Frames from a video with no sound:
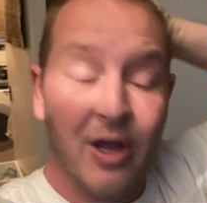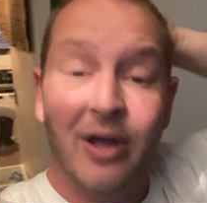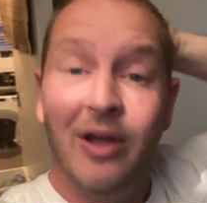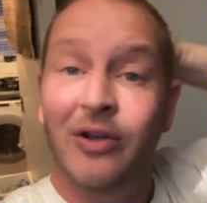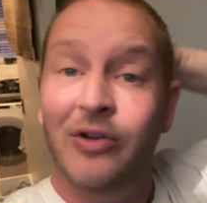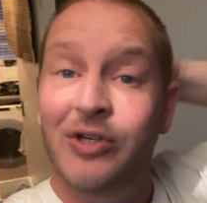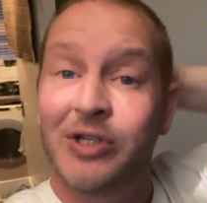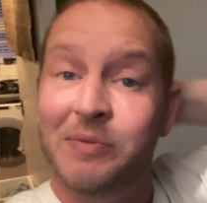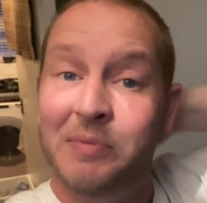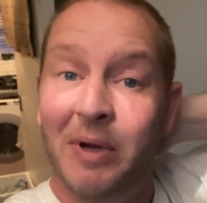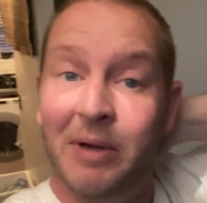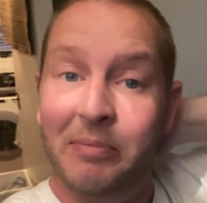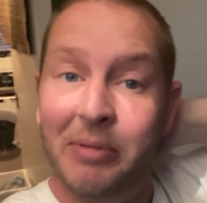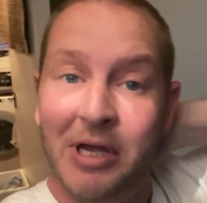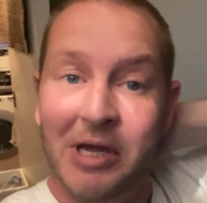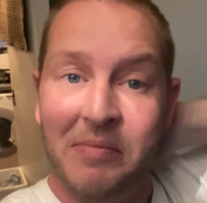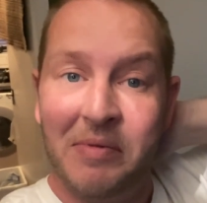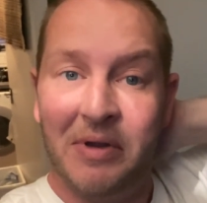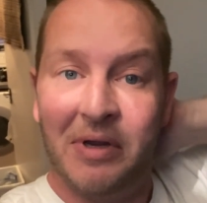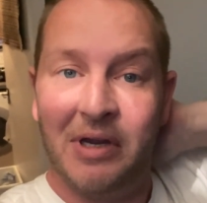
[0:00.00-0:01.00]
she's my
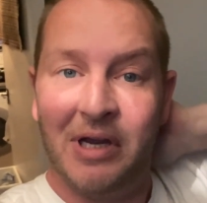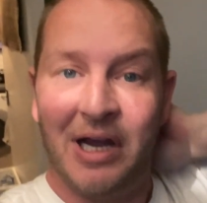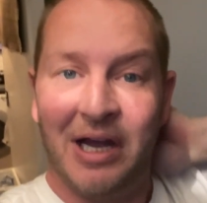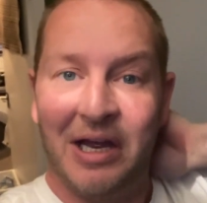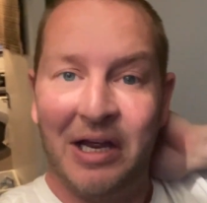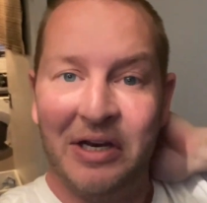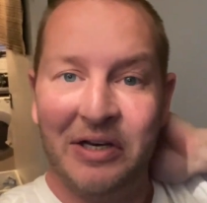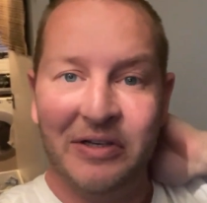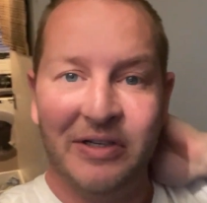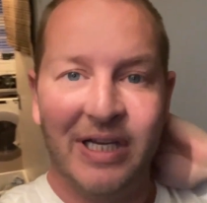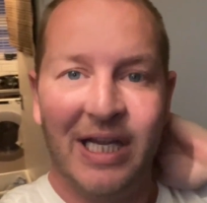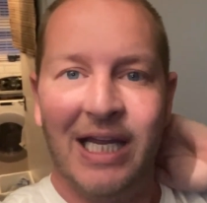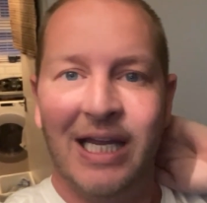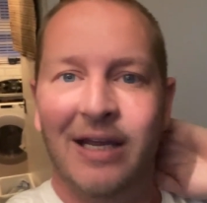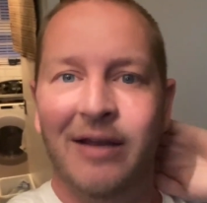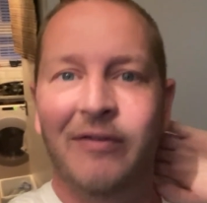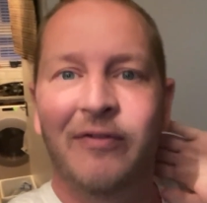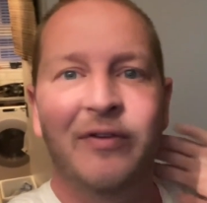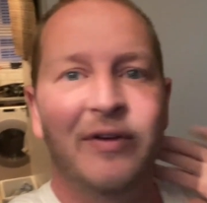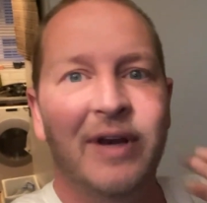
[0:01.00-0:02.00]
baby, and
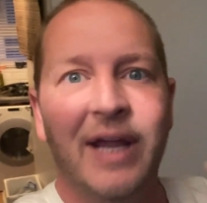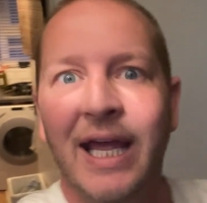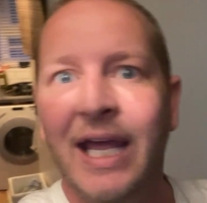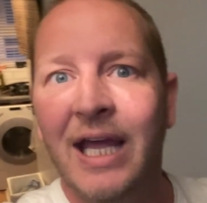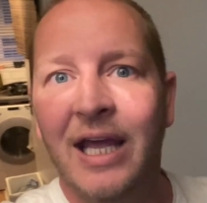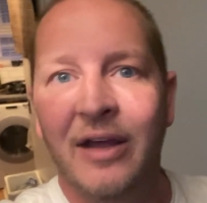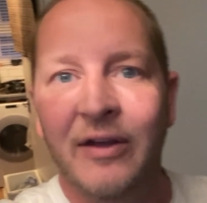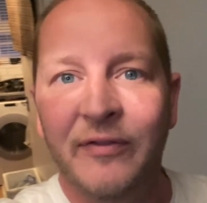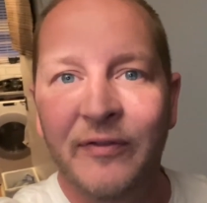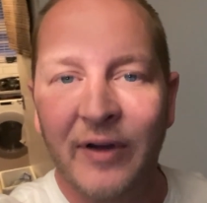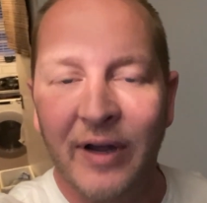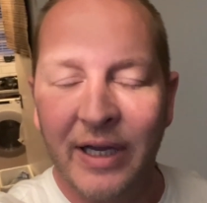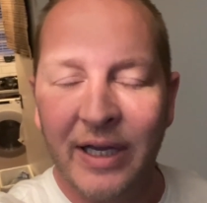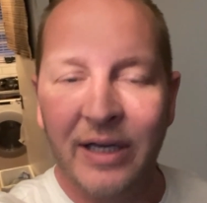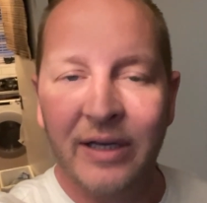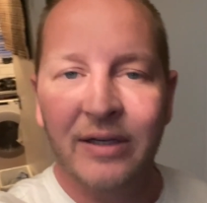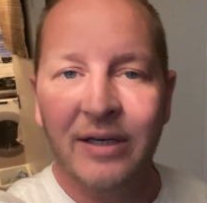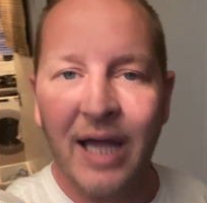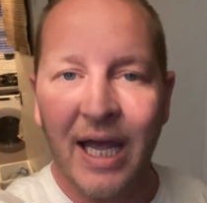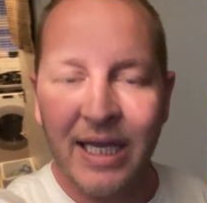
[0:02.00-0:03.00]
even if I
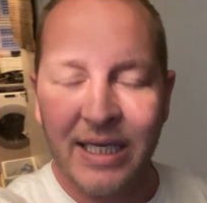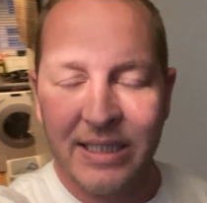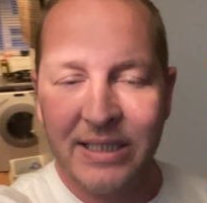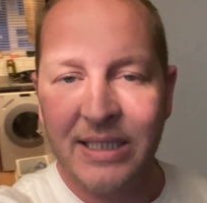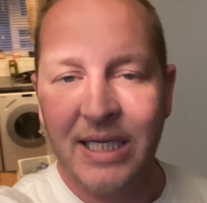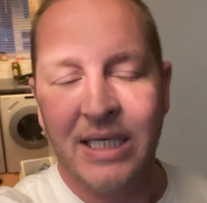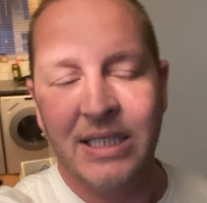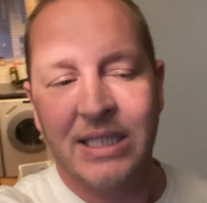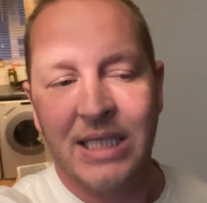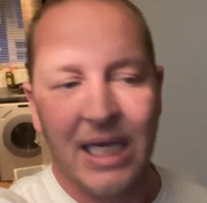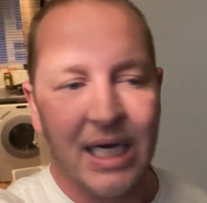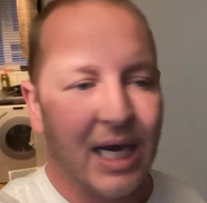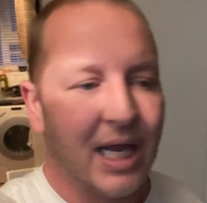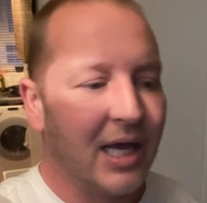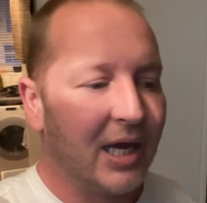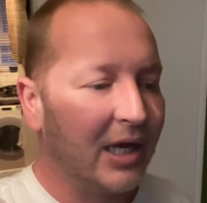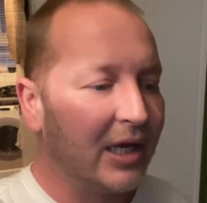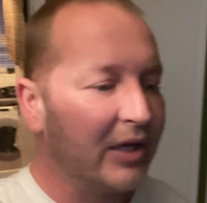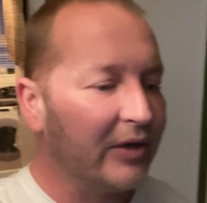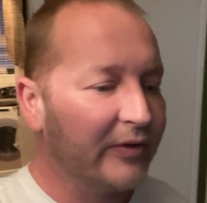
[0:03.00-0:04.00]
can extend her
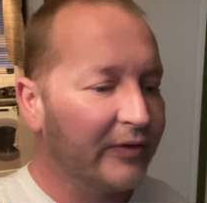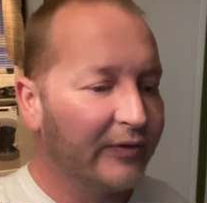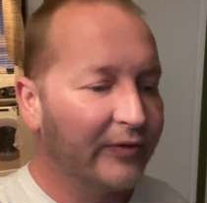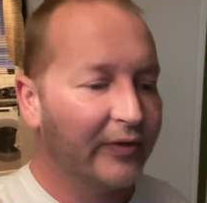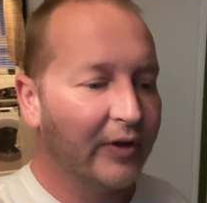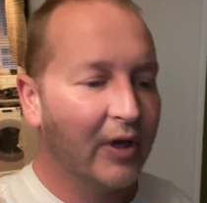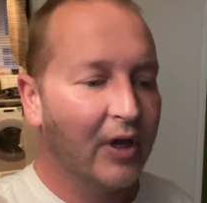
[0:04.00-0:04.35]
life